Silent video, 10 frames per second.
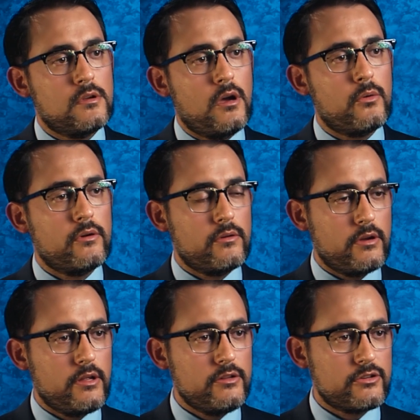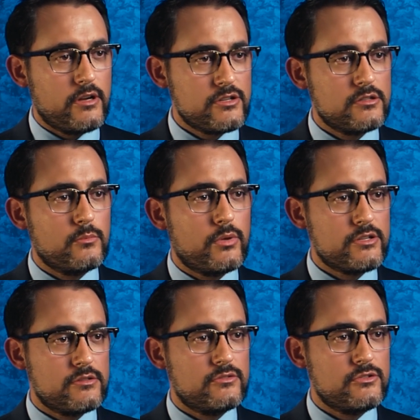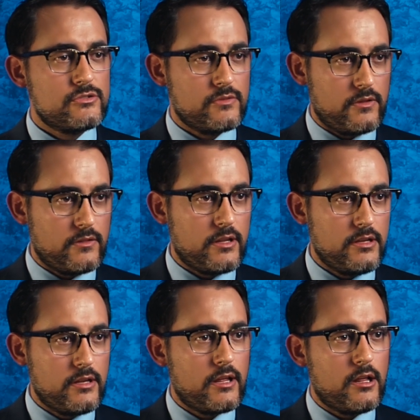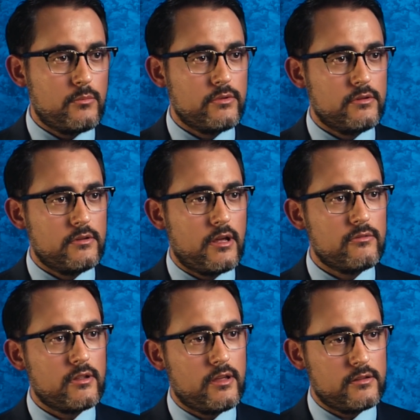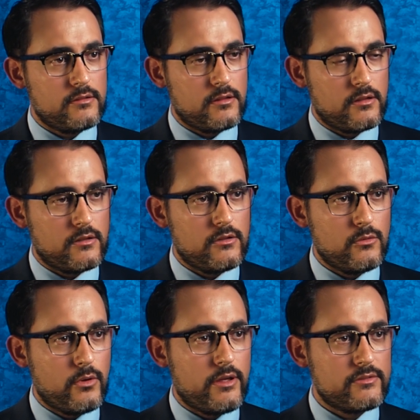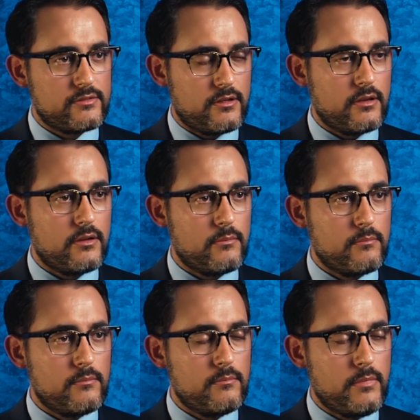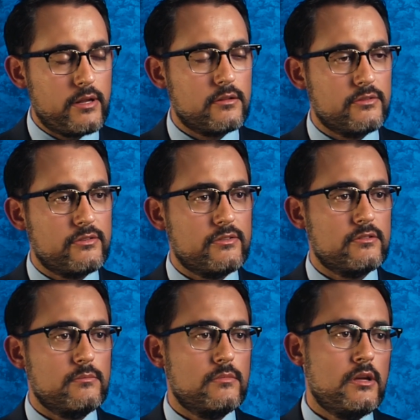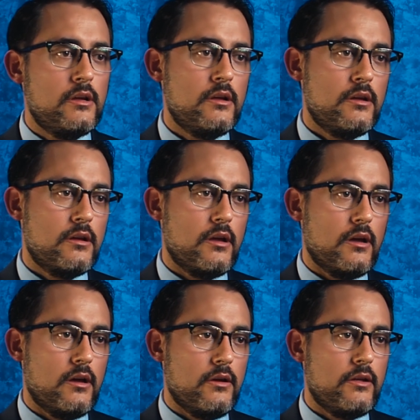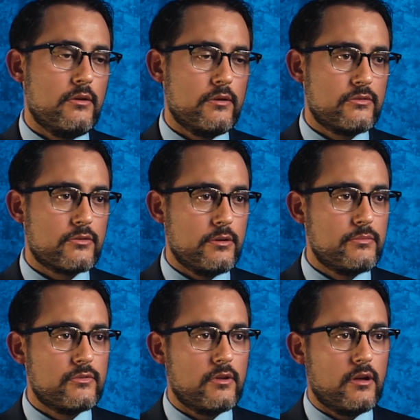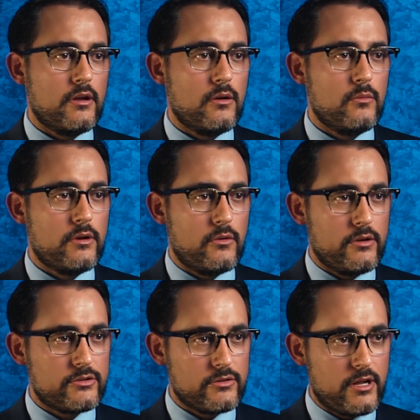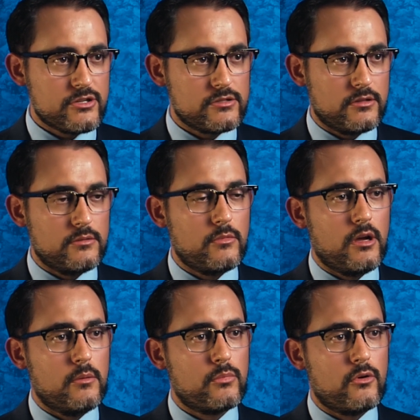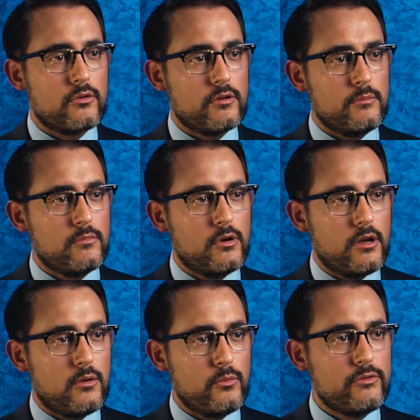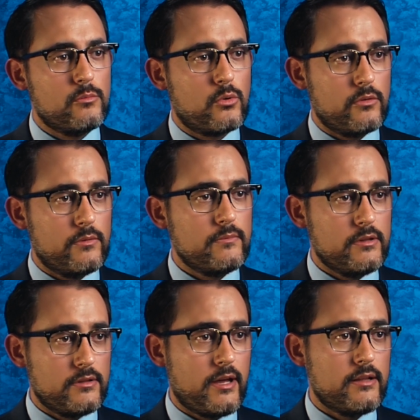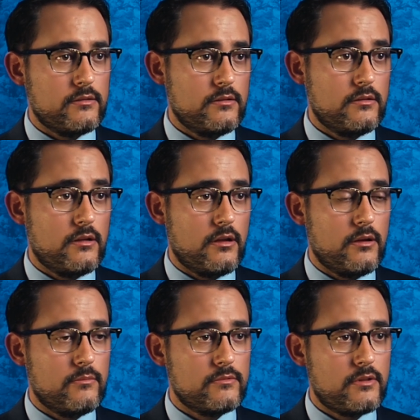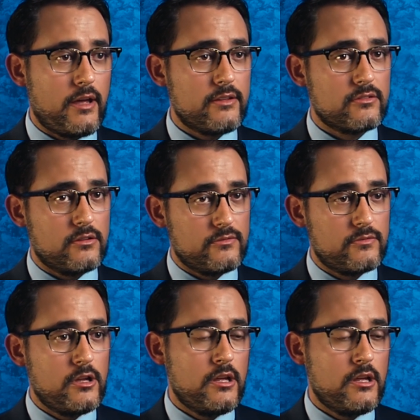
Our international patients usually they need help in navigating the U.S. Uh, medical system. Uh, here at Scripps, uh, with our international program, we support them in that task of